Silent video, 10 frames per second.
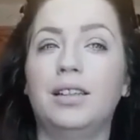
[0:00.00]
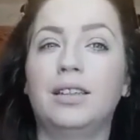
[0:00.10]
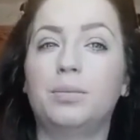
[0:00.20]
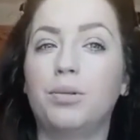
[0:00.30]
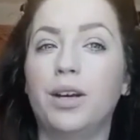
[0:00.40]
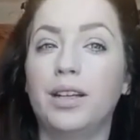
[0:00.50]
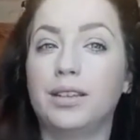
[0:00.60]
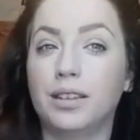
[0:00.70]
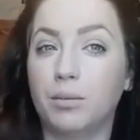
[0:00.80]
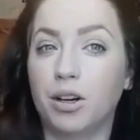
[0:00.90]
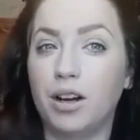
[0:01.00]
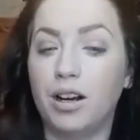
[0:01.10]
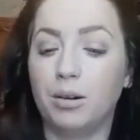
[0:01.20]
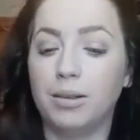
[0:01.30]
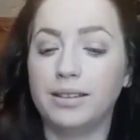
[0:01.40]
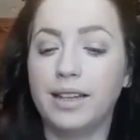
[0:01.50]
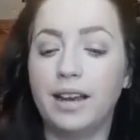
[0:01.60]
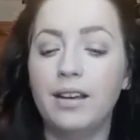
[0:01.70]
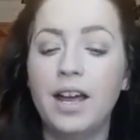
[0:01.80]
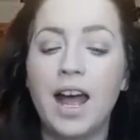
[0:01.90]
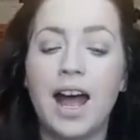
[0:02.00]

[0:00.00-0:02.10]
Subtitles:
spring and summer collar, we'll say.